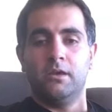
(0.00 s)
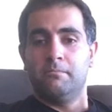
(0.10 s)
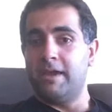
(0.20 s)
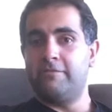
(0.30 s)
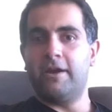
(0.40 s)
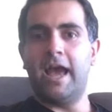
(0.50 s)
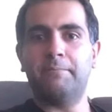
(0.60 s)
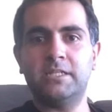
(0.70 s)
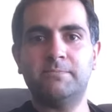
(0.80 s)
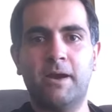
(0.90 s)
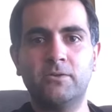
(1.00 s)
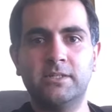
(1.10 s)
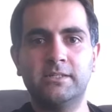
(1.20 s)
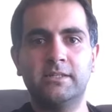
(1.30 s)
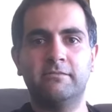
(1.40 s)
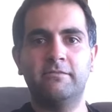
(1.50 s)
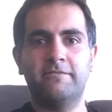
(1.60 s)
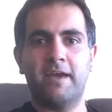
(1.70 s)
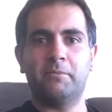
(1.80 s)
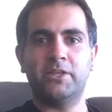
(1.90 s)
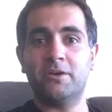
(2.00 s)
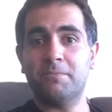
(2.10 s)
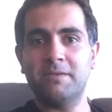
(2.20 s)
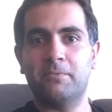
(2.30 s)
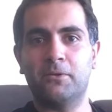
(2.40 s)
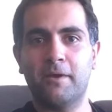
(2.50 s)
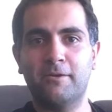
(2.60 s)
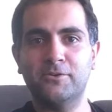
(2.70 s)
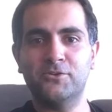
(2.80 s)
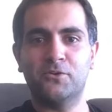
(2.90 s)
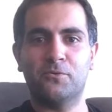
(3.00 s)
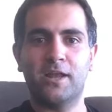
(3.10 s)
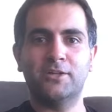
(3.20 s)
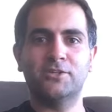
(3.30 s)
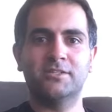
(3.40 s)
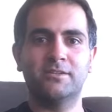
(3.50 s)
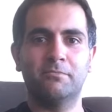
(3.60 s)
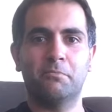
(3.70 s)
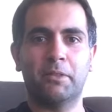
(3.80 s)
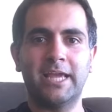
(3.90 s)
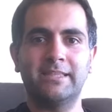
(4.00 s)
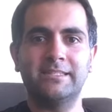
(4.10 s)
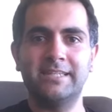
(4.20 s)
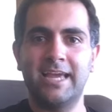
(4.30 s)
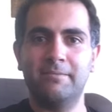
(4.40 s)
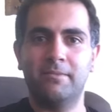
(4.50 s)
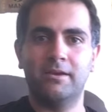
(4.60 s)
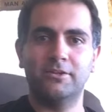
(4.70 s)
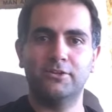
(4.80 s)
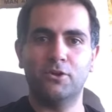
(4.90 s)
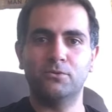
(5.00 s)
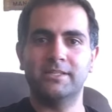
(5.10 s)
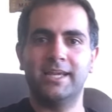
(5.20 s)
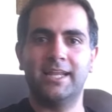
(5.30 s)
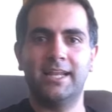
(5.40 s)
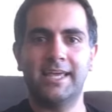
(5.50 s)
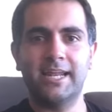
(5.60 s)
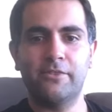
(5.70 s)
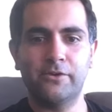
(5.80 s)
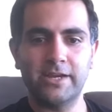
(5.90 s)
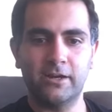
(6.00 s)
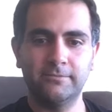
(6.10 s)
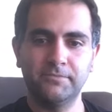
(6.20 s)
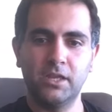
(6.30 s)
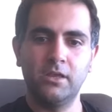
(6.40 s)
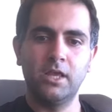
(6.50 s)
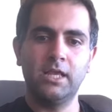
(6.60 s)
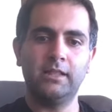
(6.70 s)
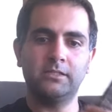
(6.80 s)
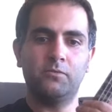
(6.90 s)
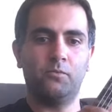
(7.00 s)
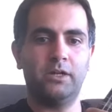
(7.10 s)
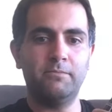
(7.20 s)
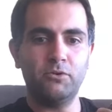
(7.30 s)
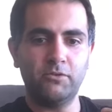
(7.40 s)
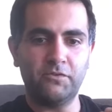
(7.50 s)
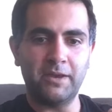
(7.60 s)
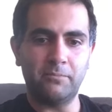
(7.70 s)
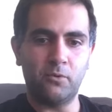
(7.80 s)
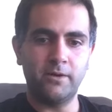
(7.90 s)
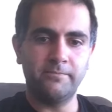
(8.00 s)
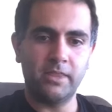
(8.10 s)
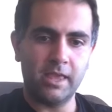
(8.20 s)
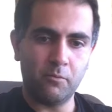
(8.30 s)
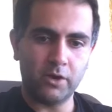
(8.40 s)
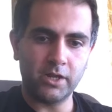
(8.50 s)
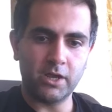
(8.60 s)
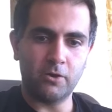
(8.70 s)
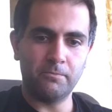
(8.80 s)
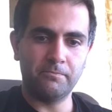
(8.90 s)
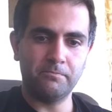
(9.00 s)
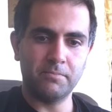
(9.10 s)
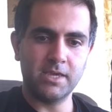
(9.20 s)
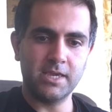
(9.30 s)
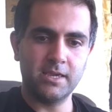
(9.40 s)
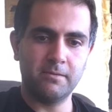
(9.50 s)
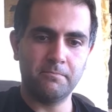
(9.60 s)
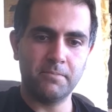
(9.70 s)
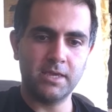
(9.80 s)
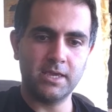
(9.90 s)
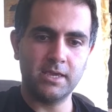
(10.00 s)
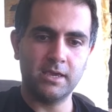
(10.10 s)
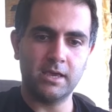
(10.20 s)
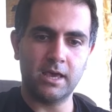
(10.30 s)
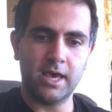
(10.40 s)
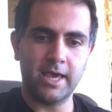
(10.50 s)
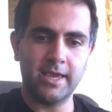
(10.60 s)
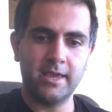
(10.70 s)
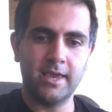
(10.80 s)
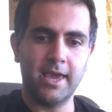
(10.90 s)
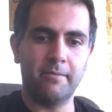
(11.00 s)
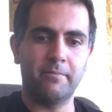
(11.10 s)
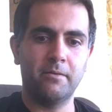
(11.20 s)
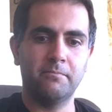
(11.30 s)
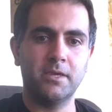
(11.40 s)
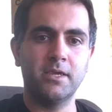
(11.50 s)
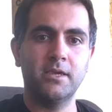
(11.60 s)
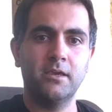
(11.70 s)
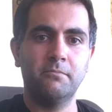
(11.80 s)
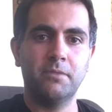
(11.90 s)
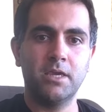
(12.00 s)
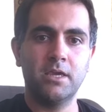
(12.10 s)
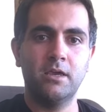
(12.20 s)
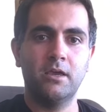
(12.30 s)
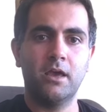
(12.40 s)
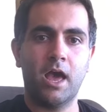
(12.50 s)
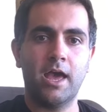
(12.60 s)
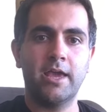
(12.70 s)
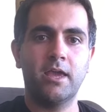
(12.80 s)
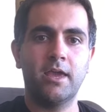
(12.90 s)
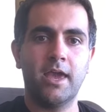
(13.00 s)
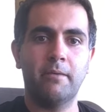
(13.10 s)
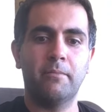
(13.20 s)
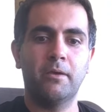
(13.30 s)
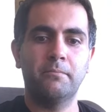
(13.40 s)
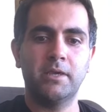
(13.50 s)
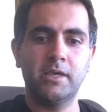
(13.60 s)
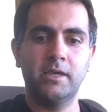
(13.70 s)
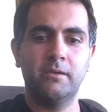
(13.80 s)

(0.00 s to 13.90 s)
make for happy spouses and family or people around you, so we're not just playing the same notes again and again in their ear. So we're going to mute the fretboard, and we're going to go P, I, M. P, I, M. P,